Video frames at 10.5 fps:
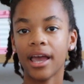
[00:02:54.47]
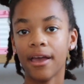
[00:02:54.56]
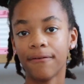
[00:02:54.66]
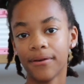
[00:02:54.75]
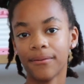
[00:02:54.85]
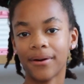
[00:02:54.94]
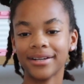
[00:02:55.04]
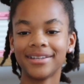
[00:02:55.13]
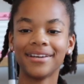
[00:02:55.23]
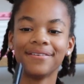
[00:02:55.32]
If you
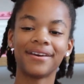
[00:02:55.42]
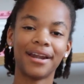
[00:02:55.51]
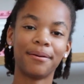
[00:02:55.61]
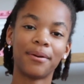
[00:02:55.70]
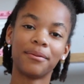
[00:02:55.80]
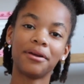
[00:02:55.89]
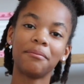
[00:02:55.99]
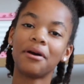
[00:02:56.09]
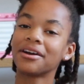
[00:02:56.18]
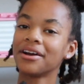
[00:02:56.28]
want to, get a
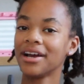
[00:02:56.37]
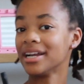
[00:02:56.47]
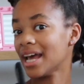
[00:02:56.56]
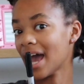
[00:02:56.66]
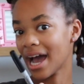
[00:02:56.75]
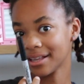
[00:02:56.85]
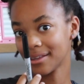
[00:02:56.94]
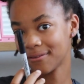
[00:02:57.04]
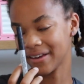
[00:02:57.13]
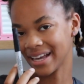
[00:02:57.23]
permanent marker and
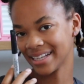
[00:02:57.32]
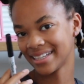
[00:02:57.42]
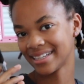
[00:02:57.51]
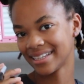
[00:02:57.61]
add the face.